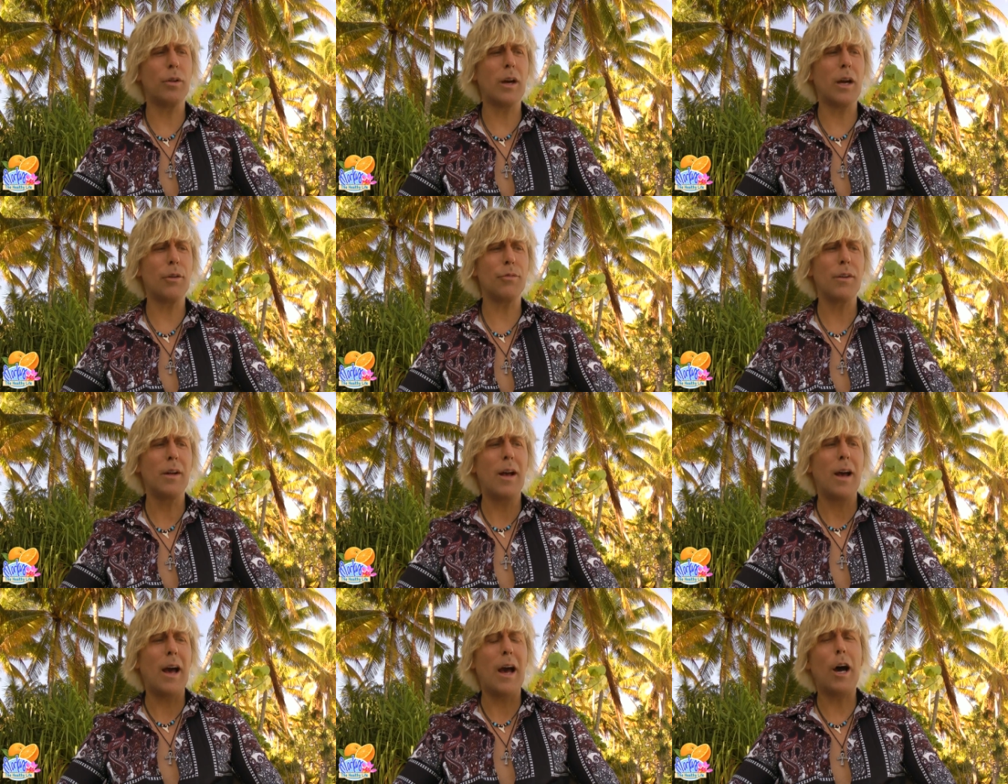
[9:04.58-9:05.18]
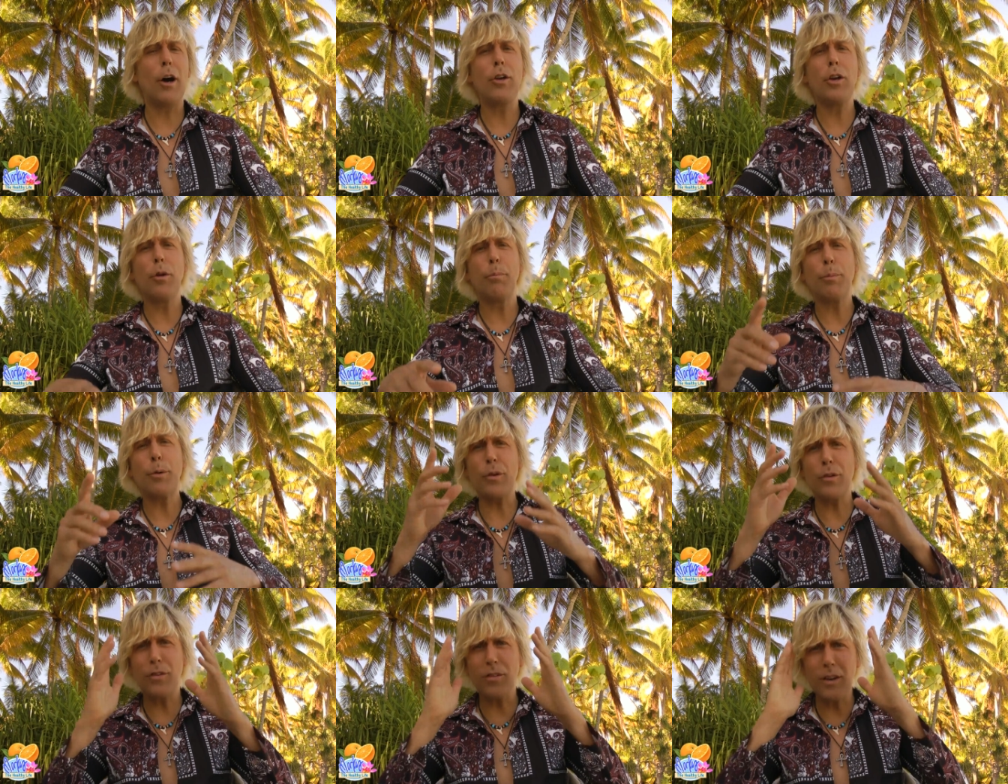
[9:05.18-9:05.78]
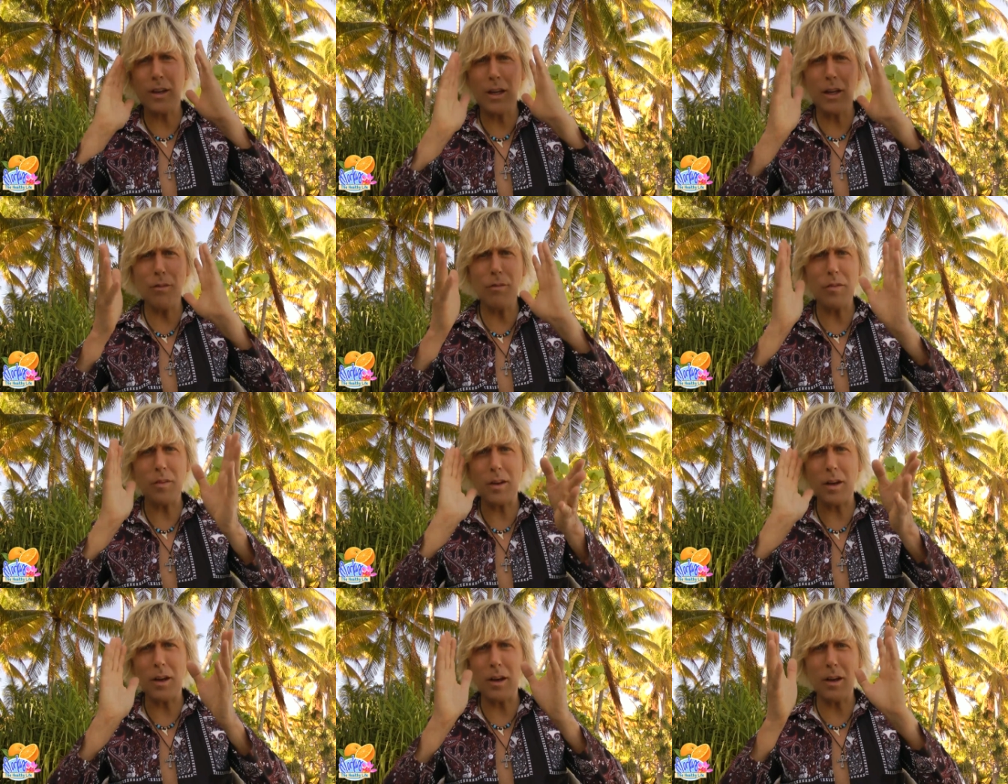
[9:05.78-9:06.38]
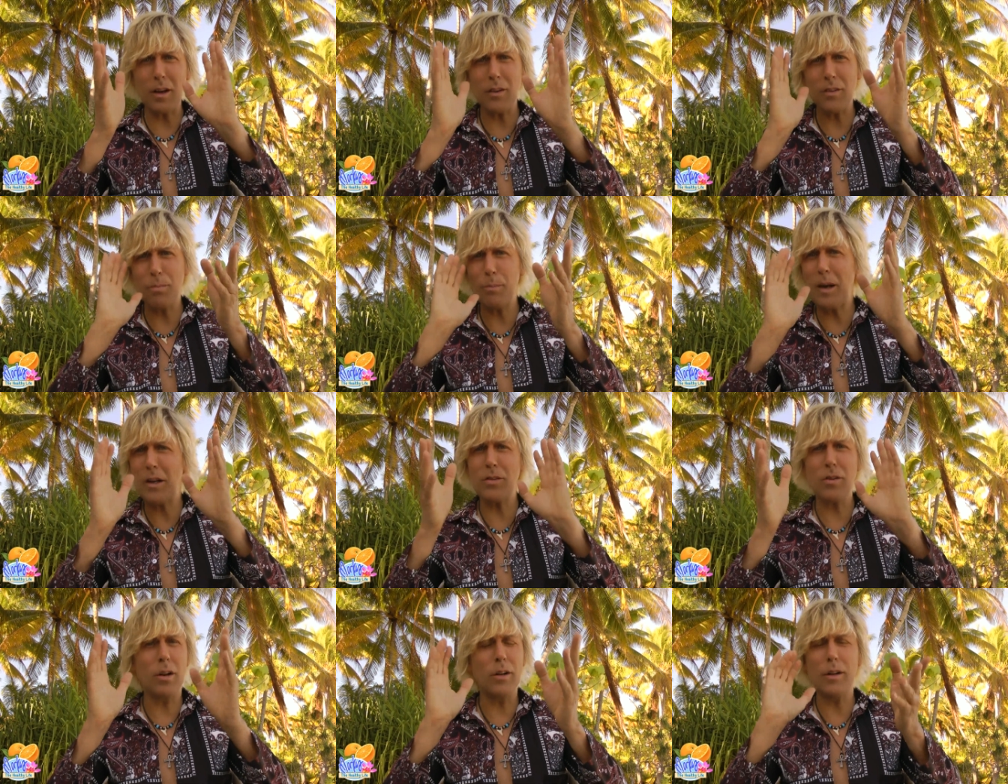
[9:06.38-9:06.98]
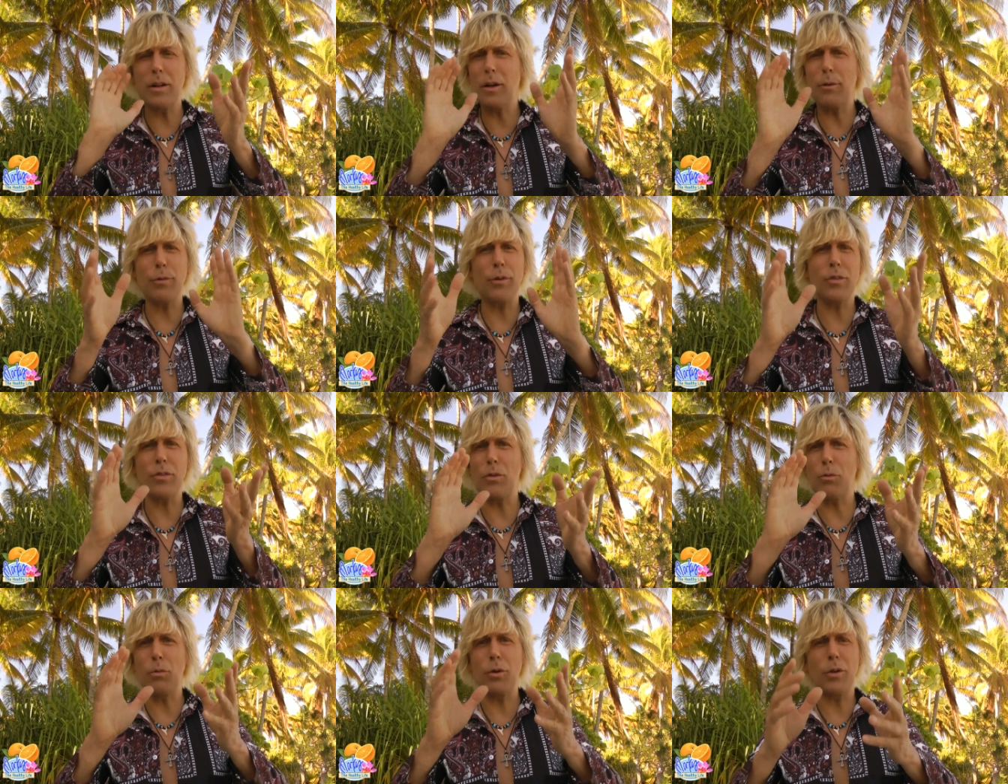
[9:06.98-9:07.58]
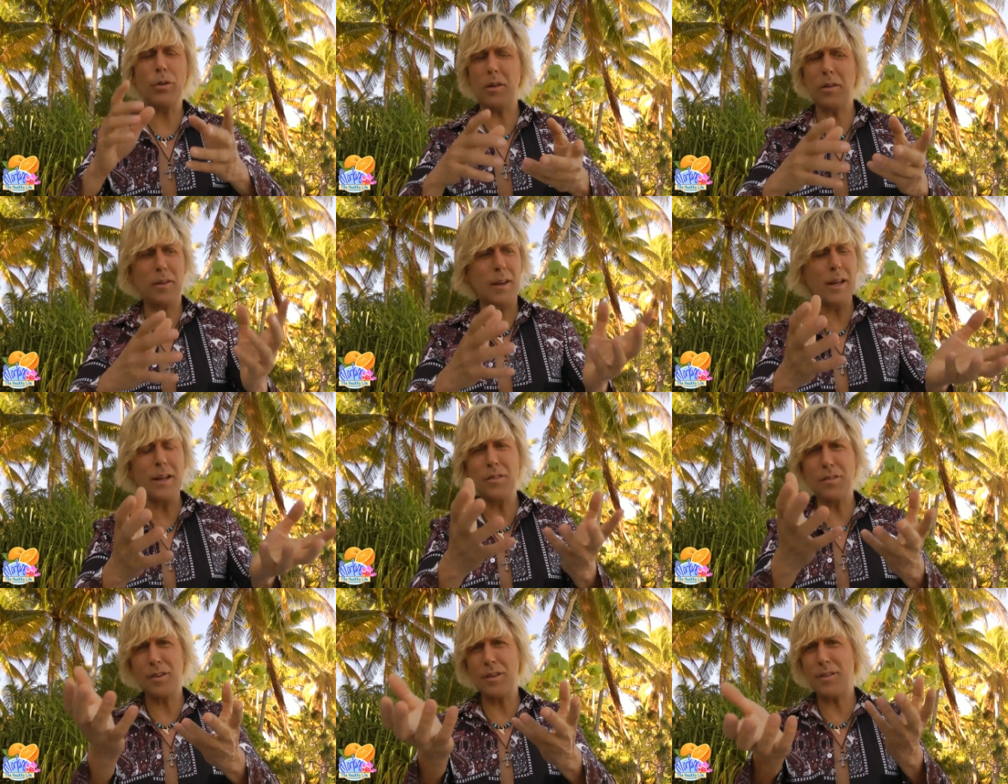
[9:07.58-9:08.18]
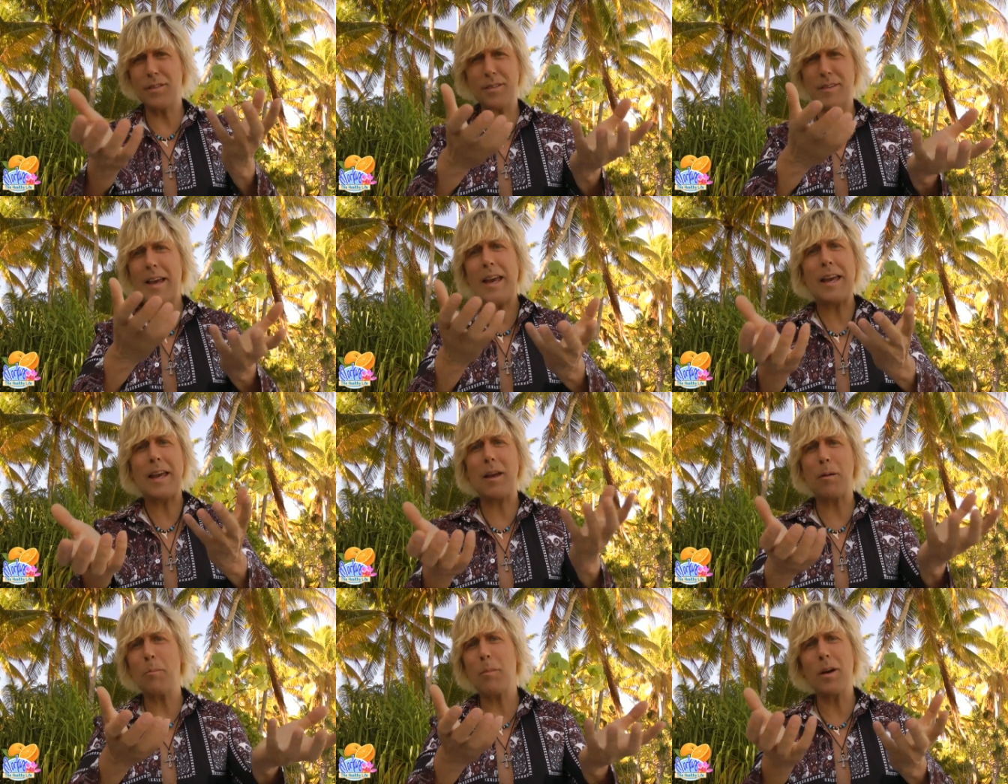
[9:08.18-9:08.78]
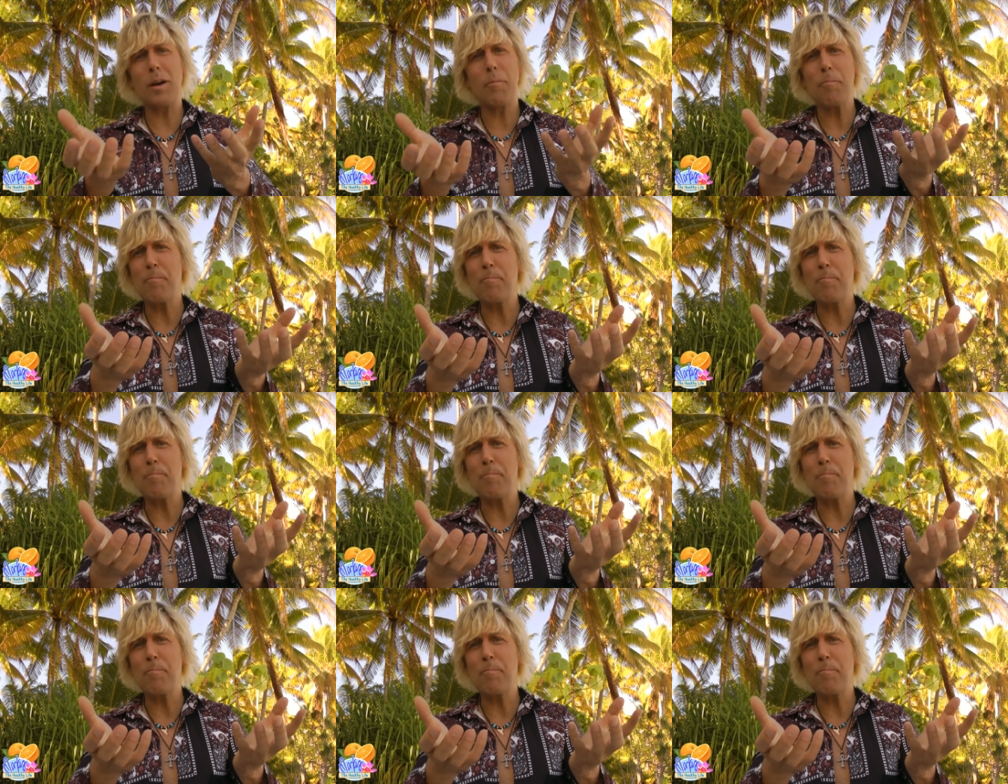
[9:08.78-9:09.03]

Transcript: Life. How you perceive things makes all the difference in the world. The thing is the same,